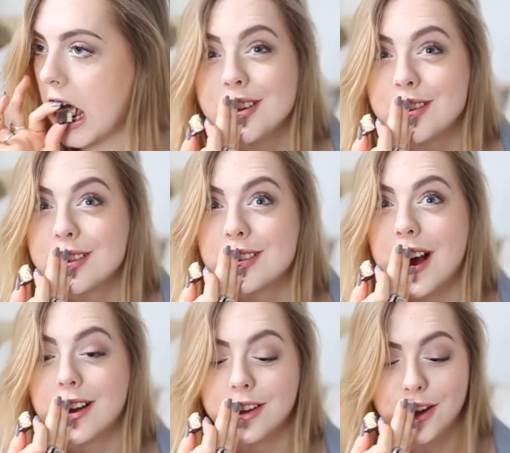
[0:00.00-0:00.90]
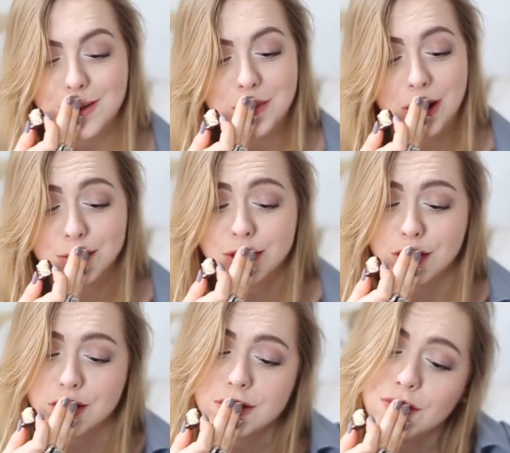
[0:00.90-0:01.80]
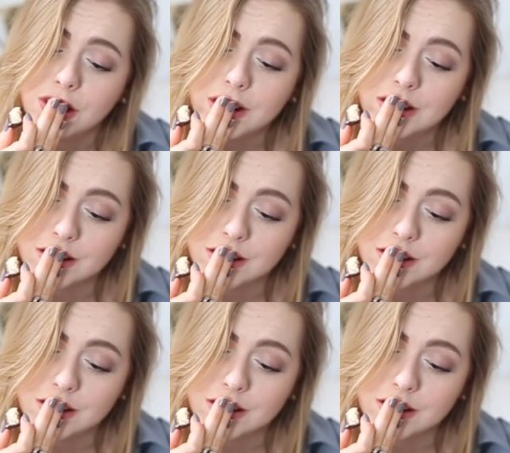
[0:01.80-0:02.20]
It's exactly like bounty, and it's vegan,